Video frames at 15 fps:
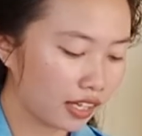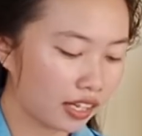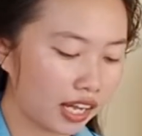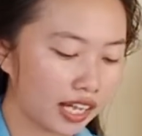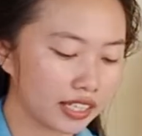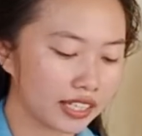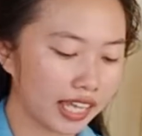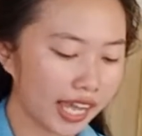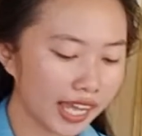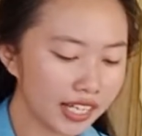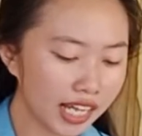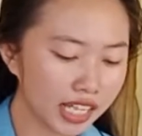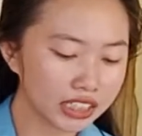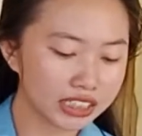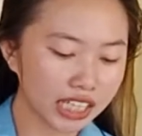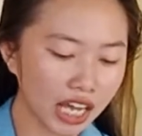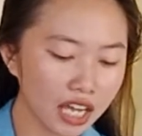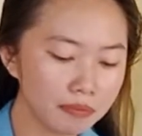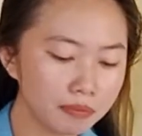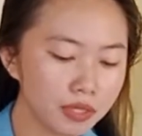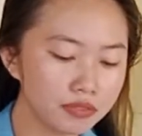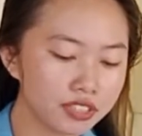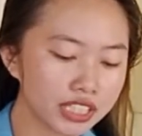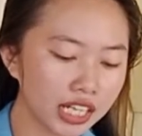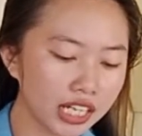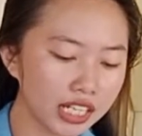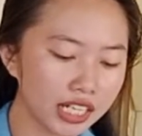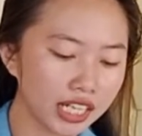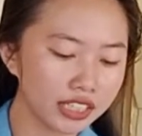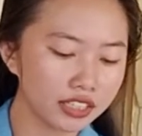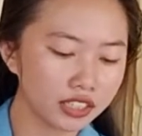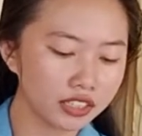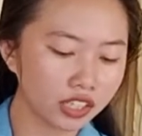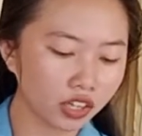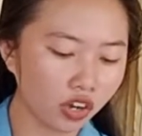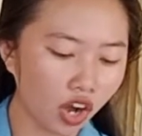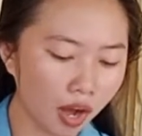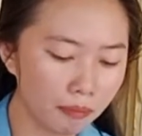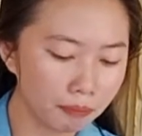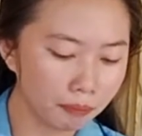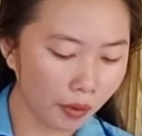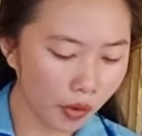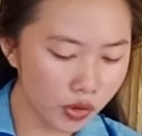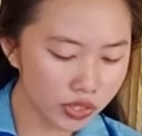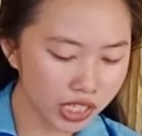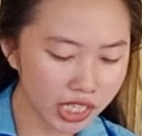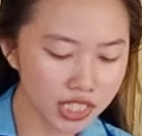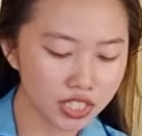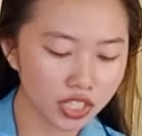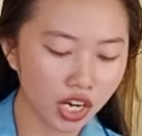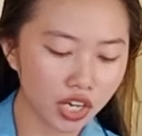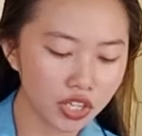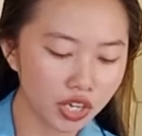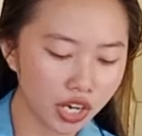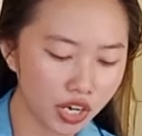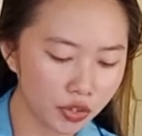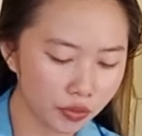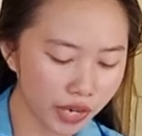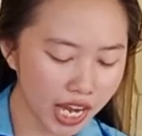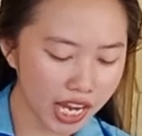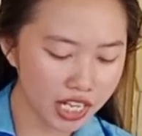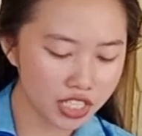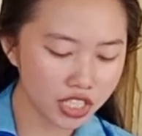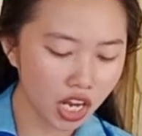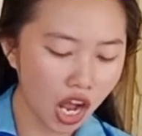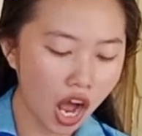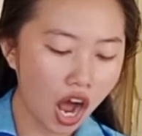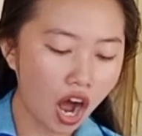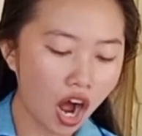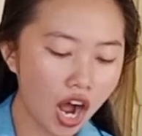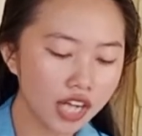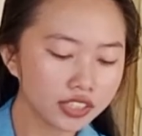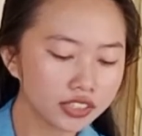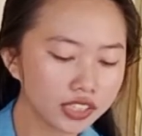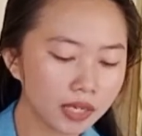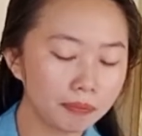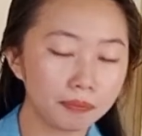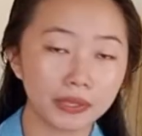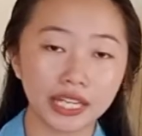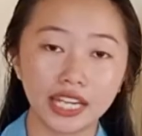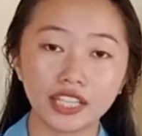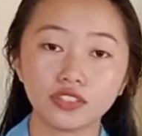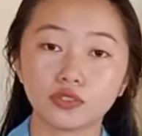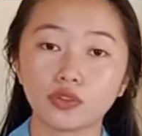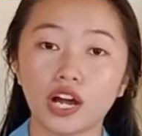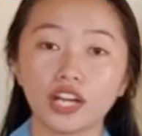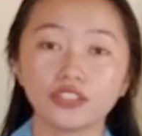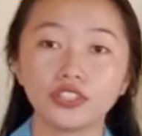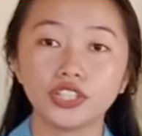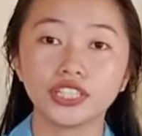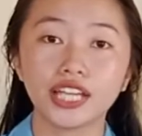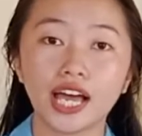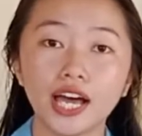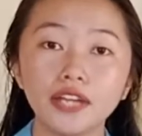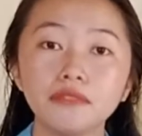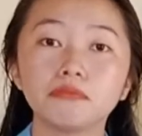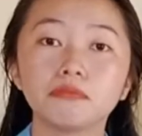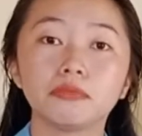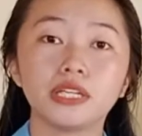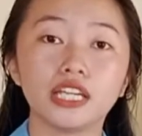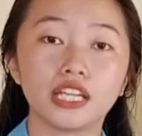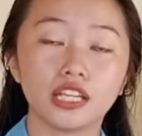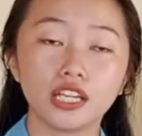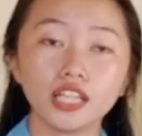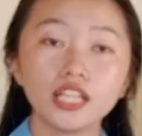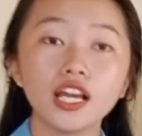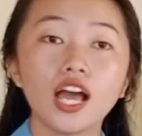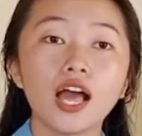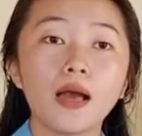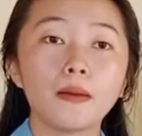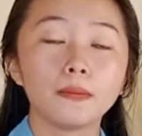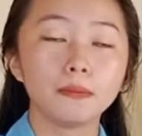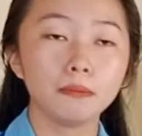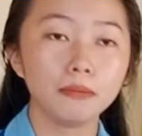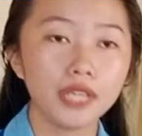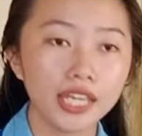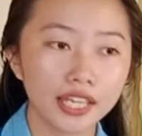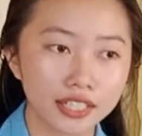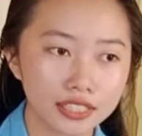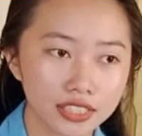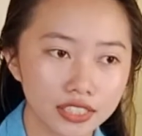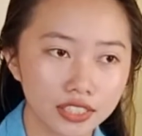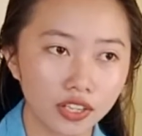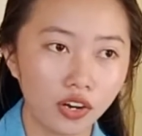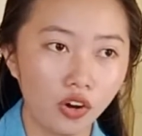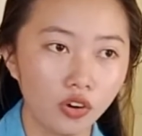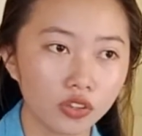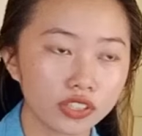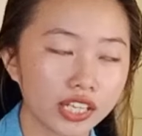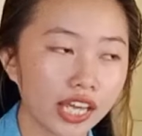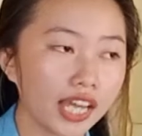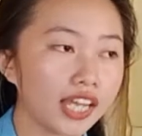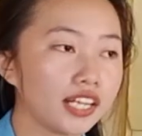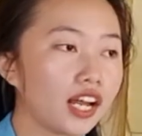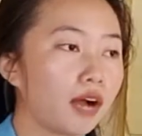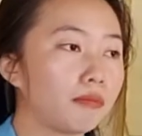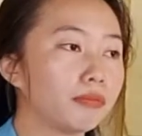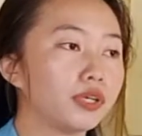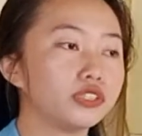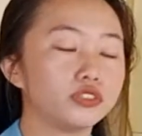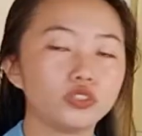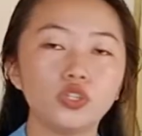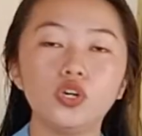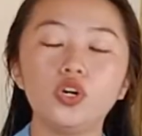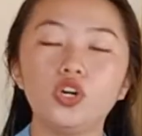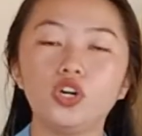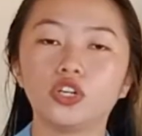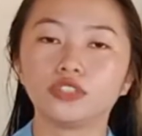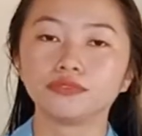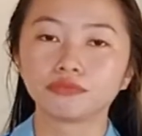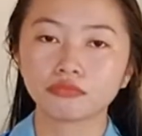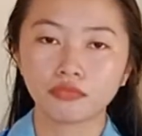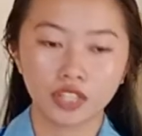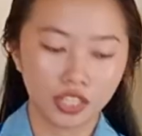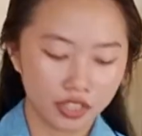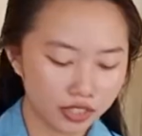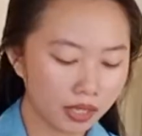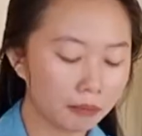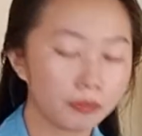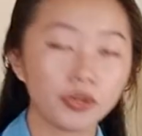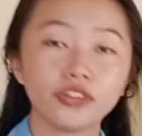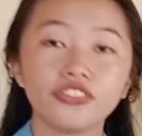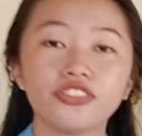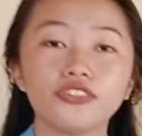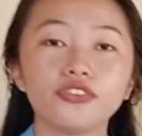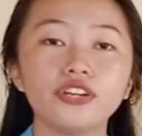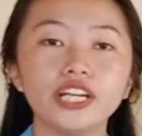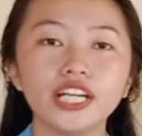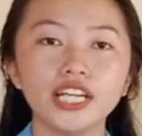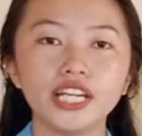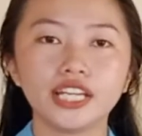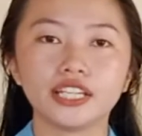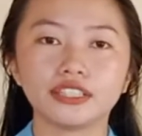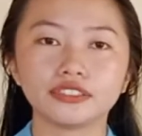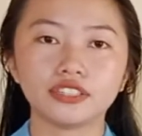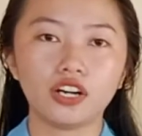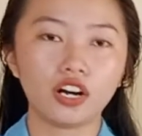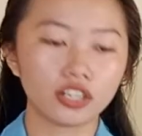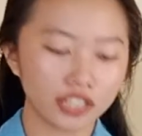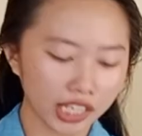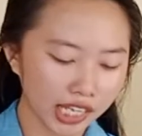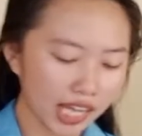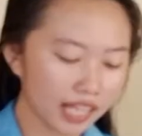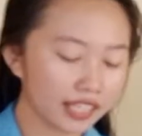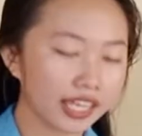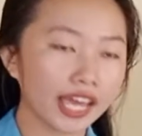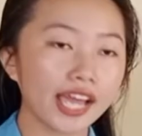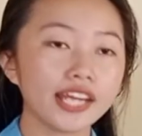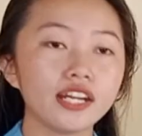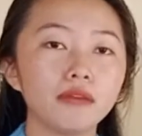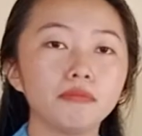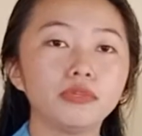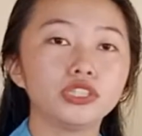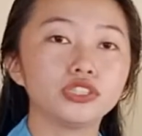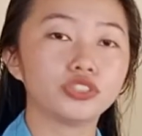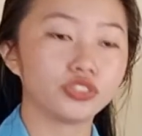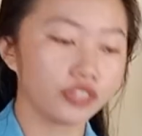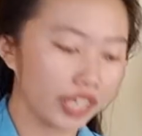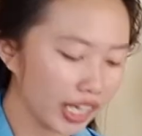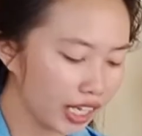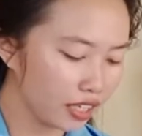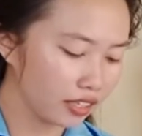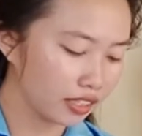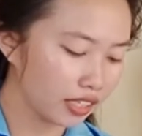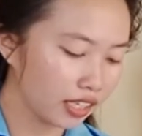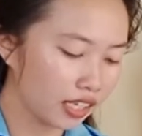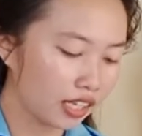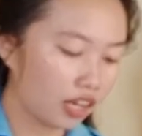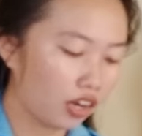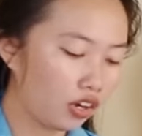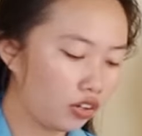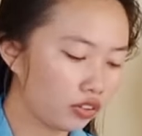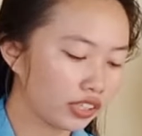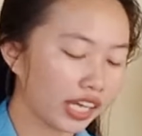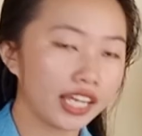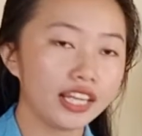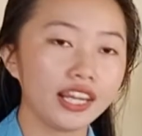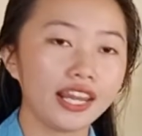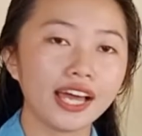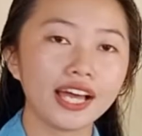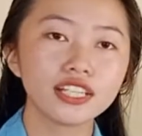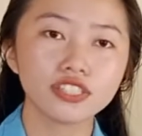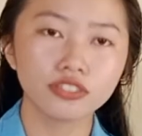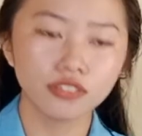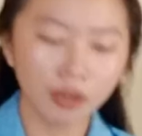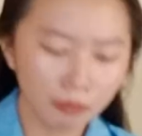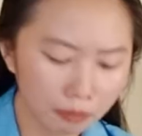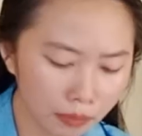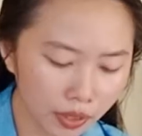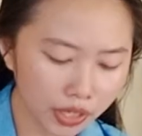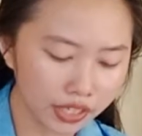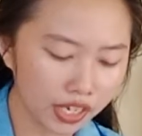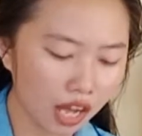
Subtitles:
again, a type of salad that the components are arranged on the plate rather than being mixed. Okay, number two. Number three. Okay, again, number three. Okay, last number